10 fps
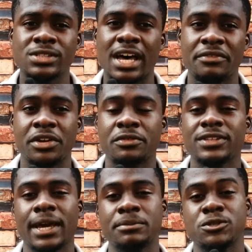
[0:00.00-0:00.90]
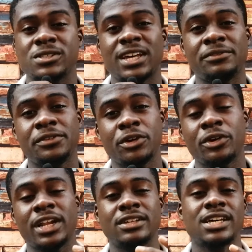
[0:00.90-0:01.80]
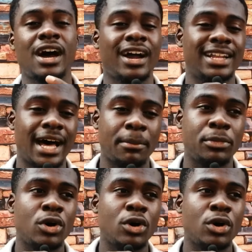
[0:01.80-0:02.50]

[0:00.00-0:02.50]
have enough time to start figuring out how an app